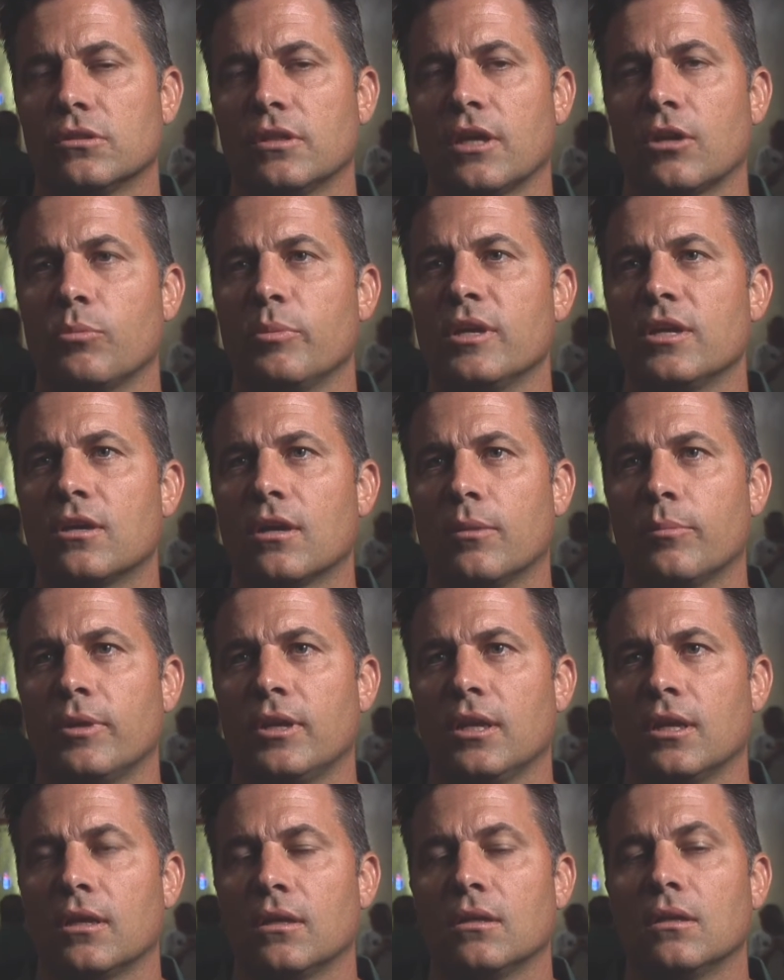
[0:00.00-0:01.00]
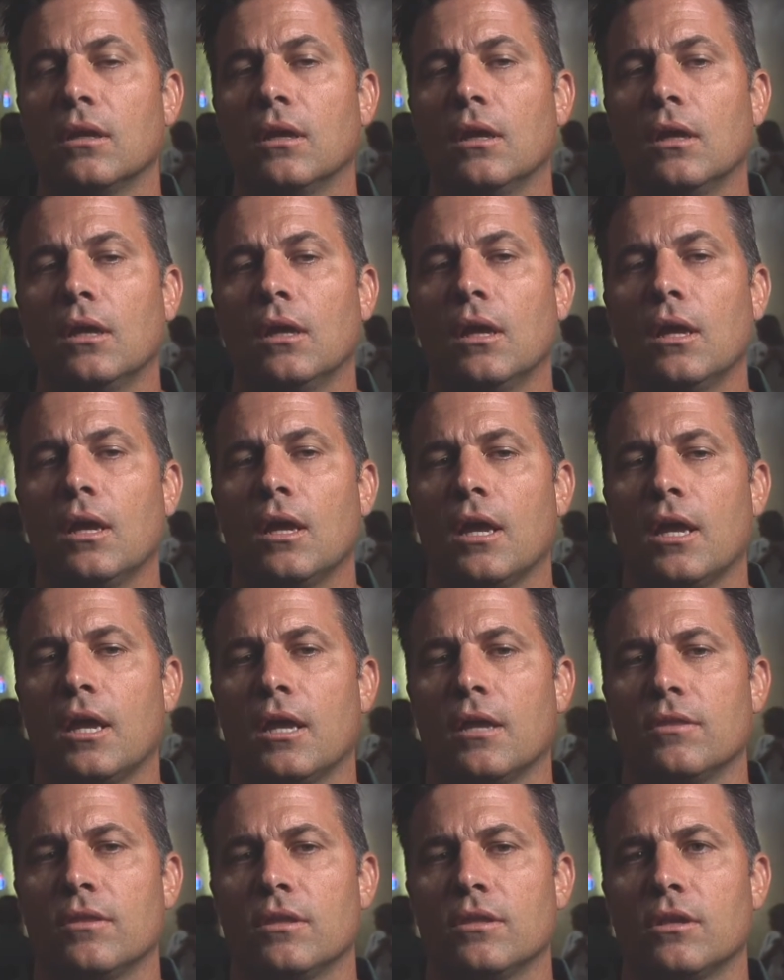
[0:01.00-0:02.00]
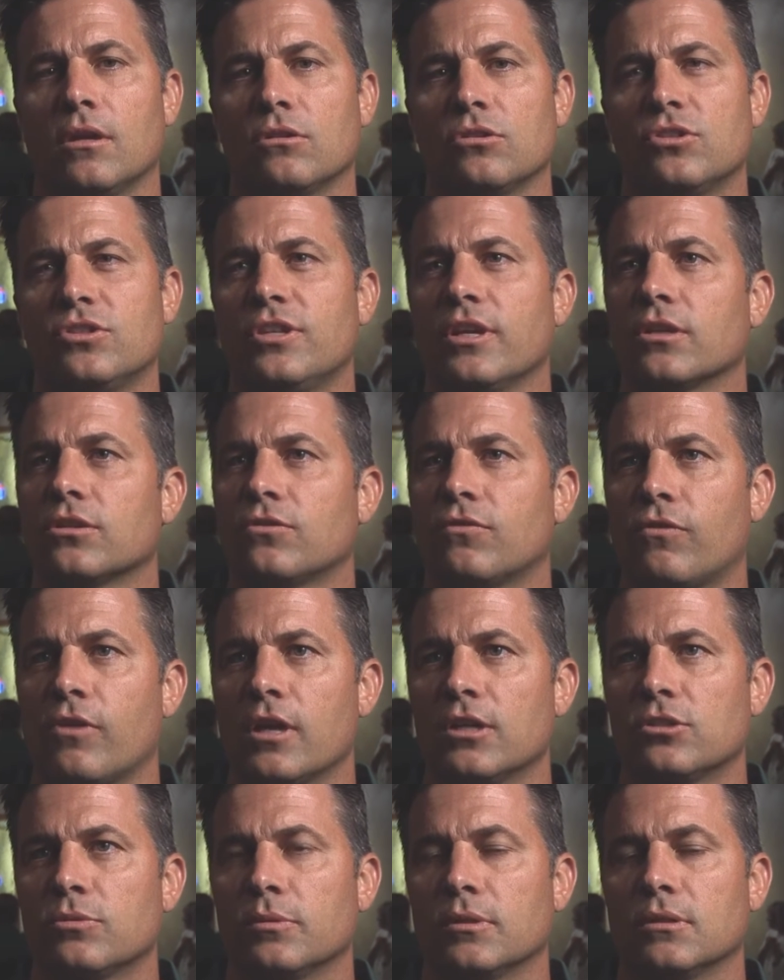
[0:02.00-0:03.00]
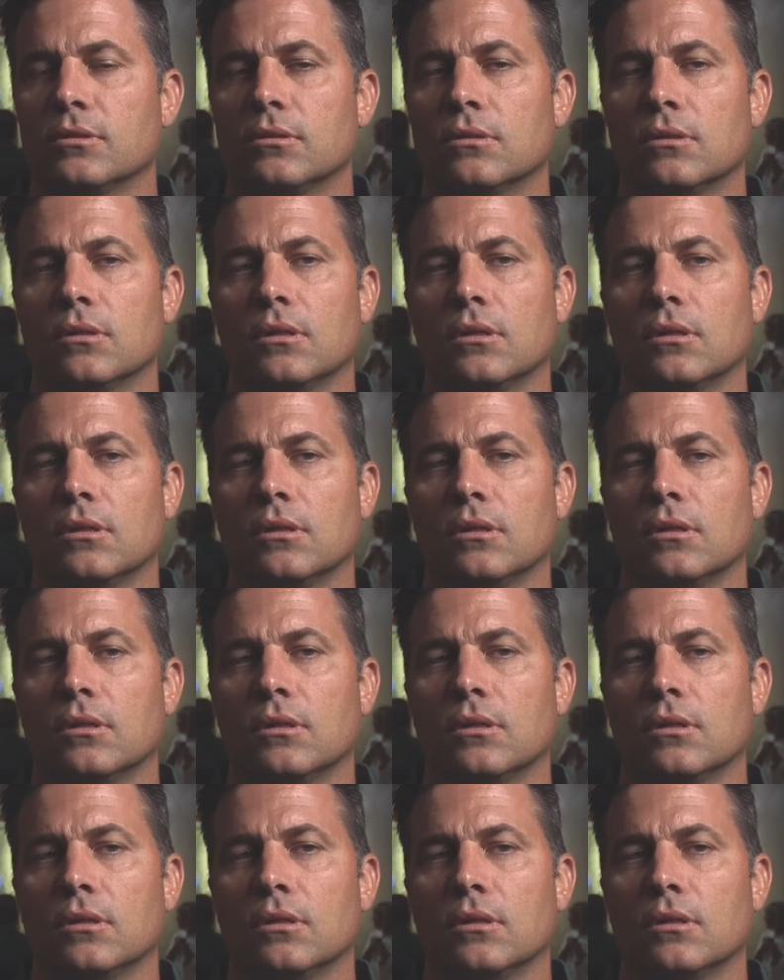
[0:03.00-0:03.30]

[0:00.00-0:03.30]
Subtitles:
that'll be coming in, and then there's six freshmen.